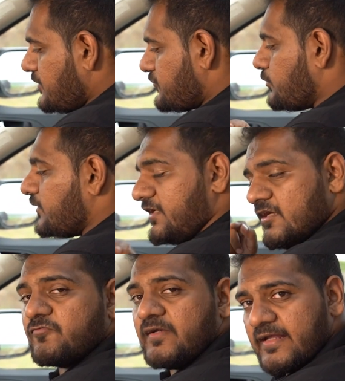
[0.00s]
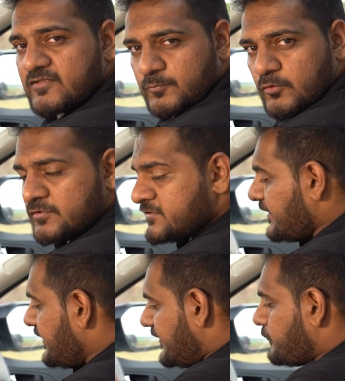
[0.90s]
So if it explodes,
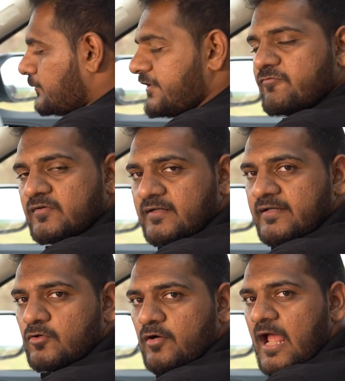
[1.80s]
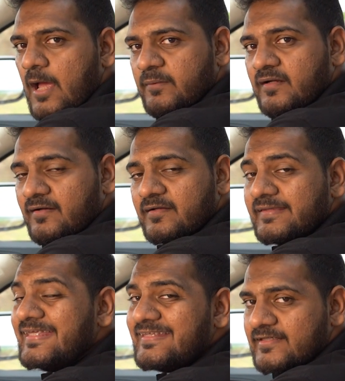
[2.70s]
it would definitely not happen
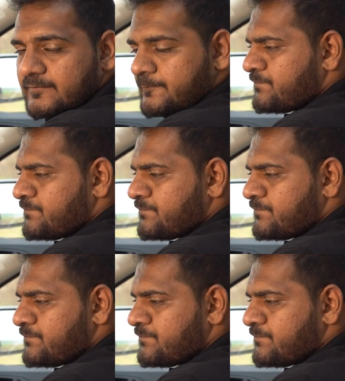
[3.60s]
underneath it.